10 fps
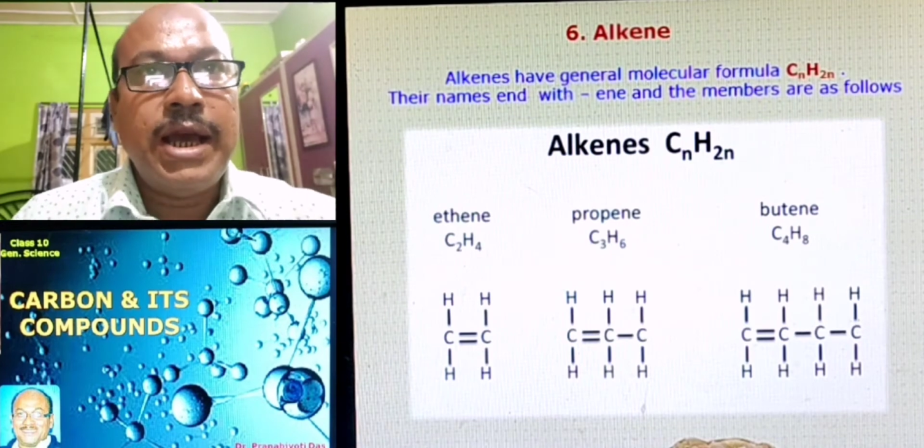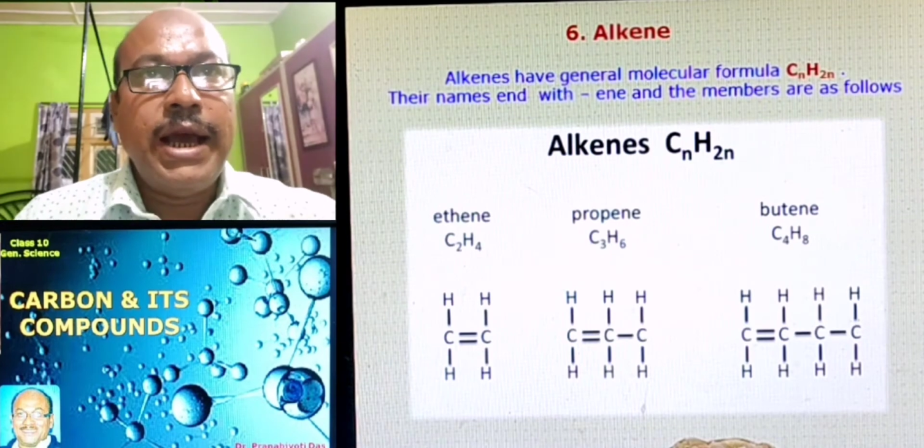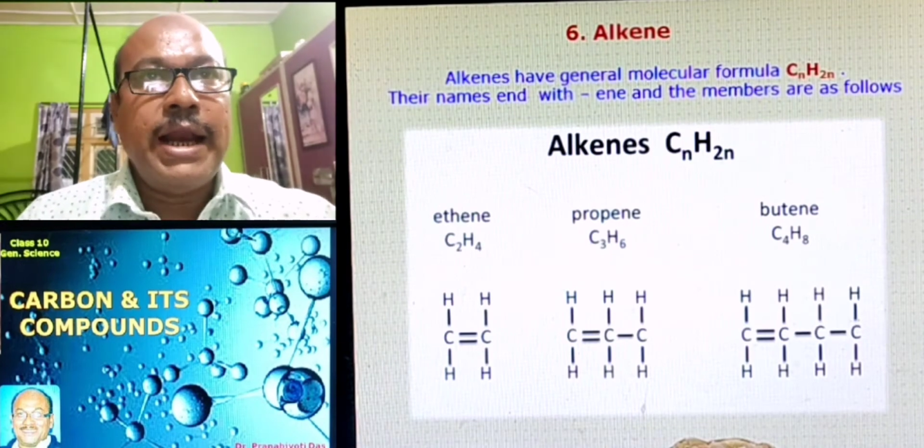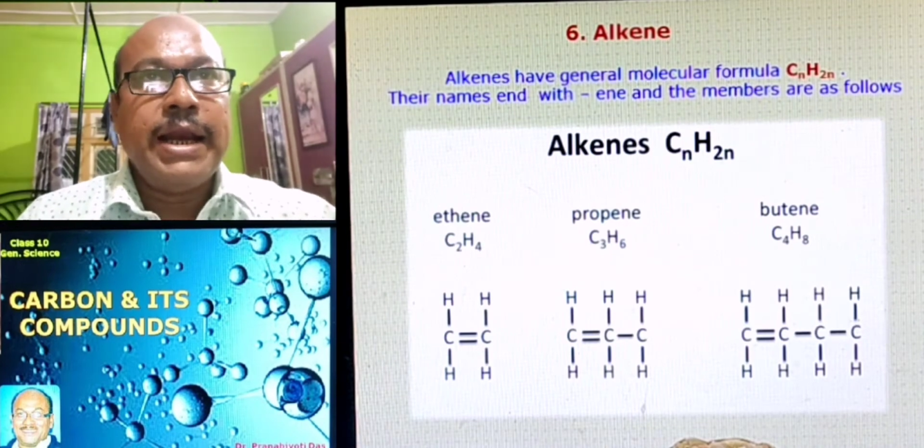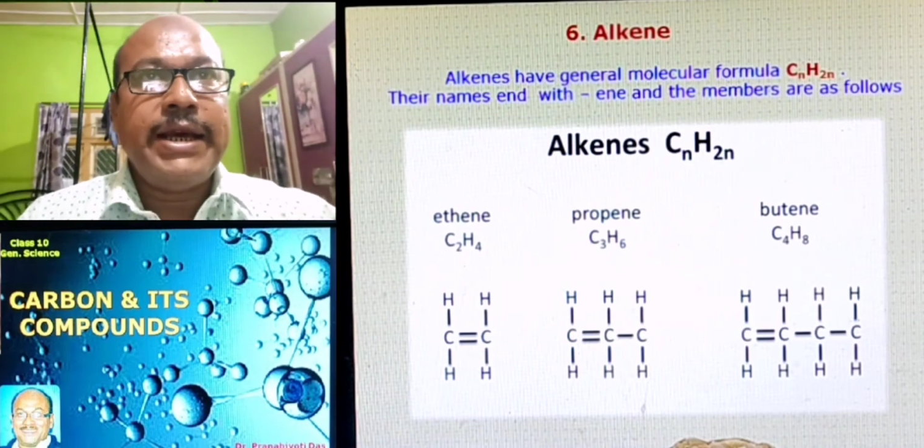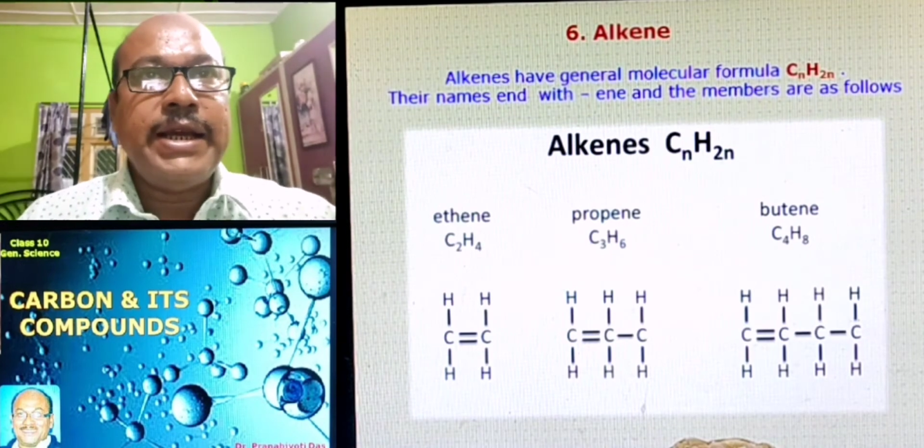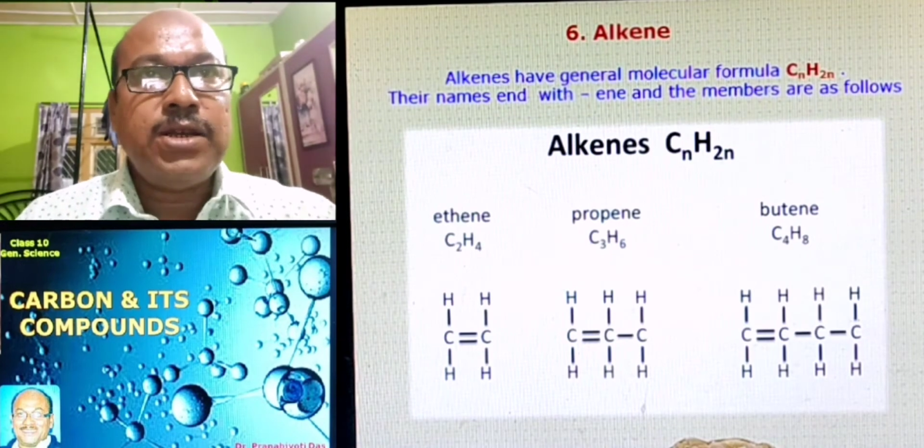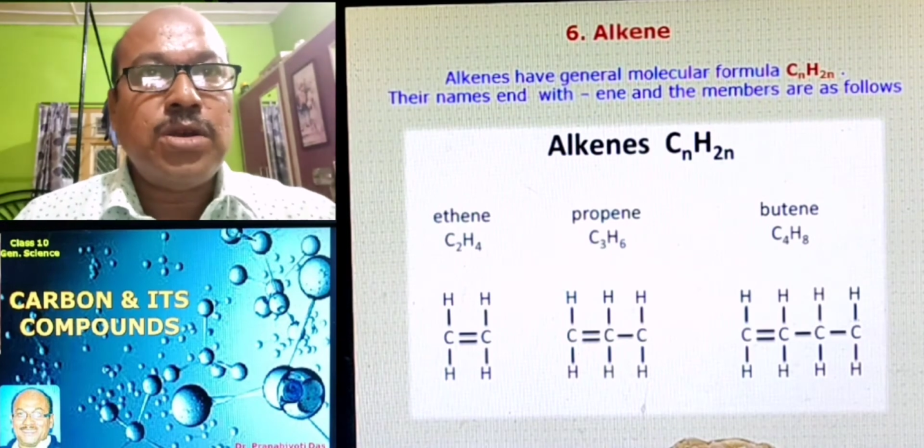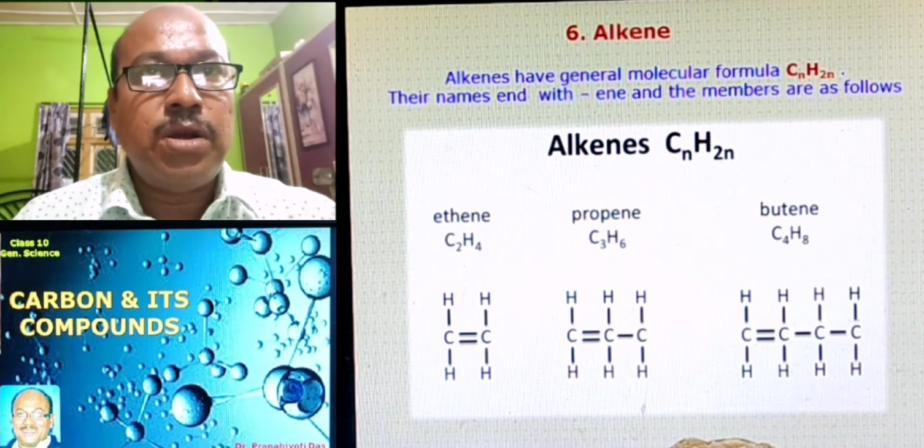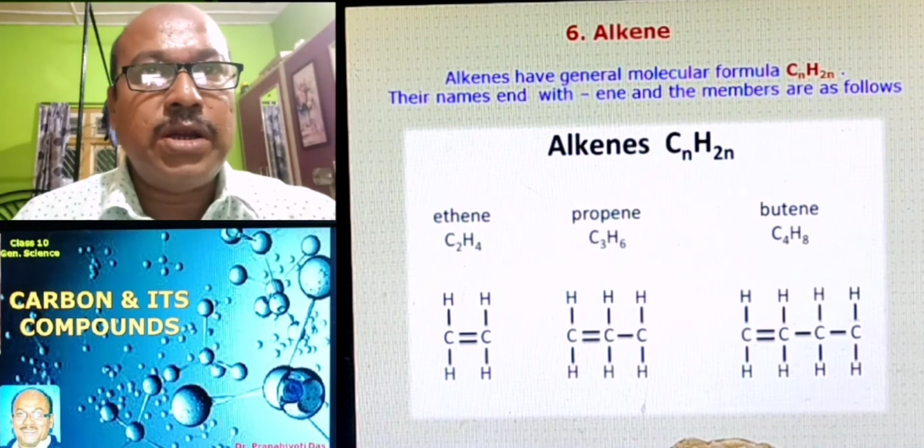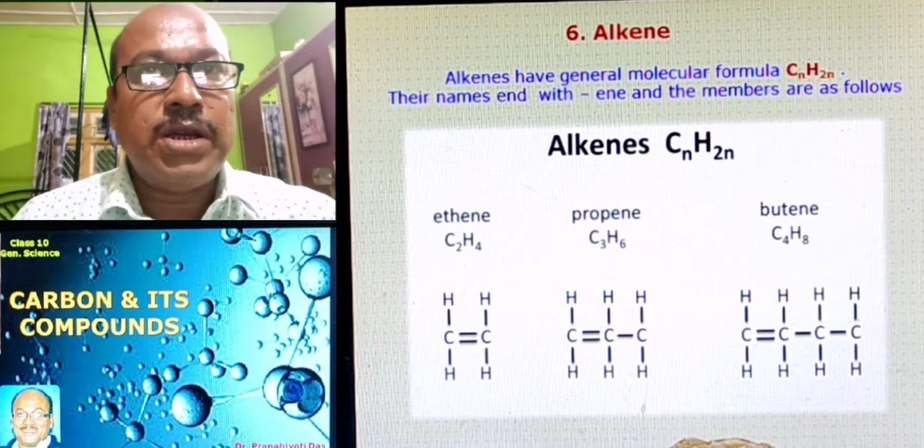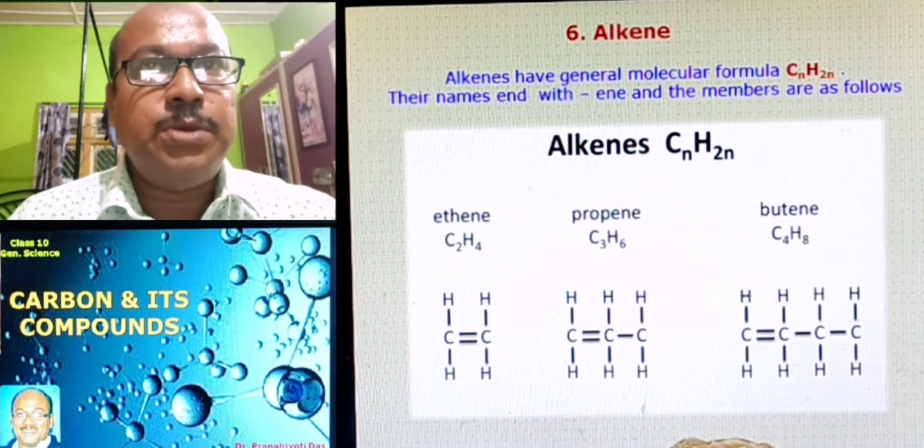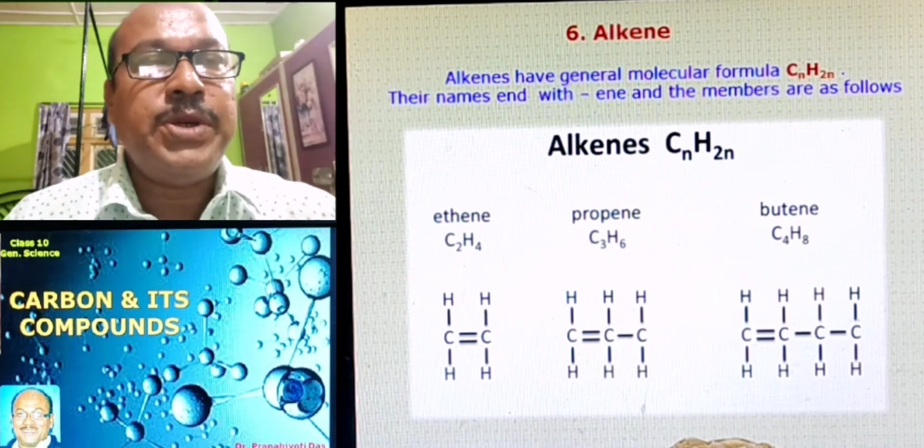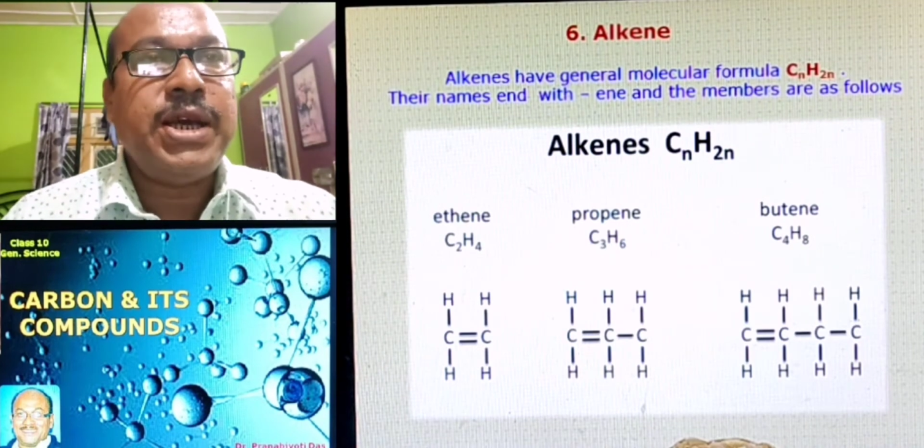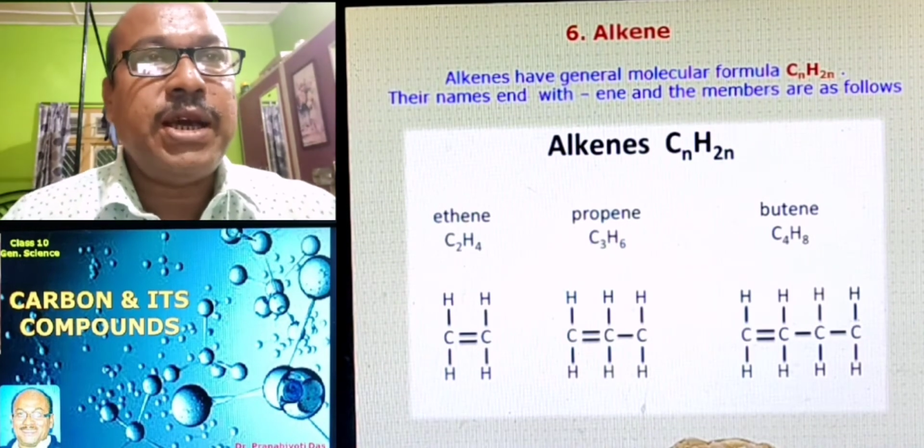Alkenes already
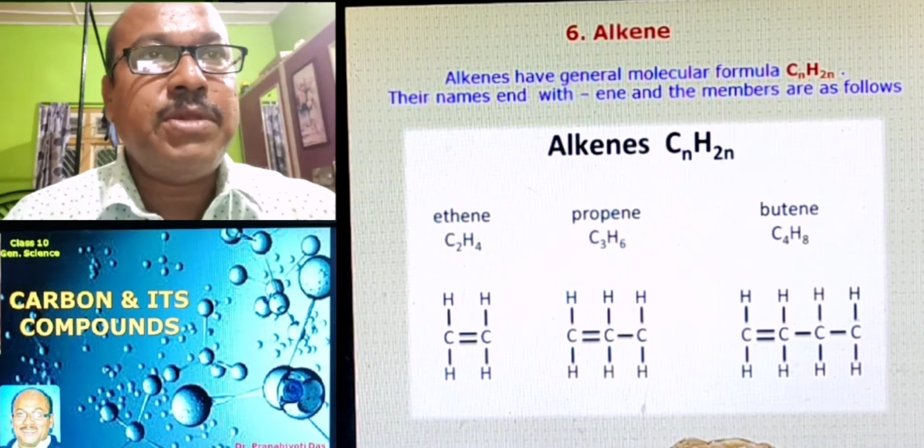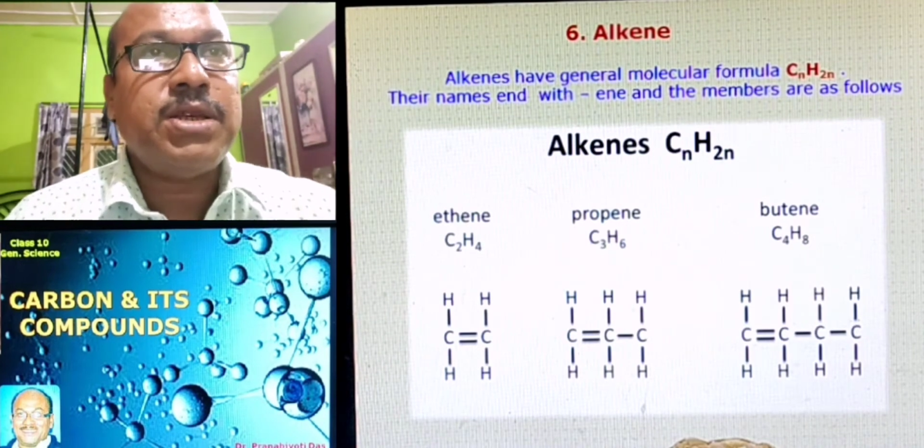we have